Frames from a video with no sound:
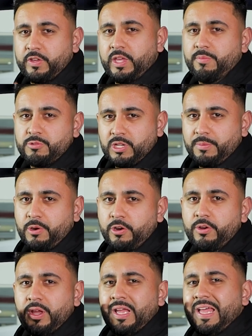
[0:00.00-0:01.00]
for Key Protect
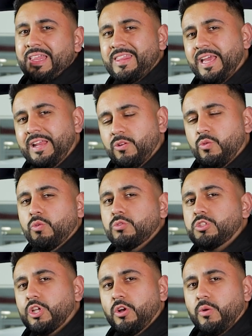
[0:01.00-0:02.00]
Pro. Then
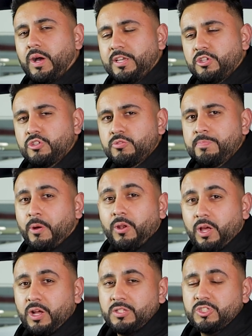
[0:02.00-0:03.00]
also I use
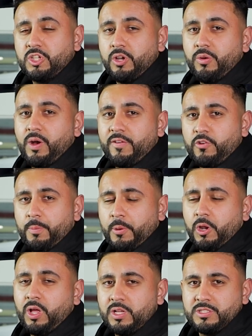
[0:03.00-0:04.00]
bollards, so I've got
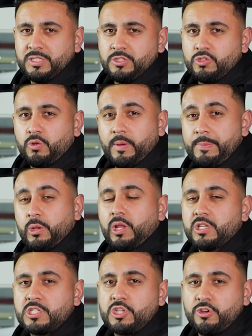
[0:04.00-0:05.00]
bollards installed by
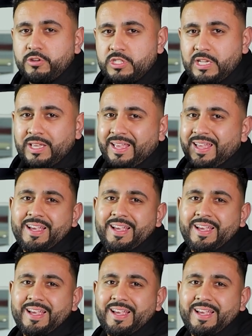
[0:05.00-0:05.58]
Bollard Security.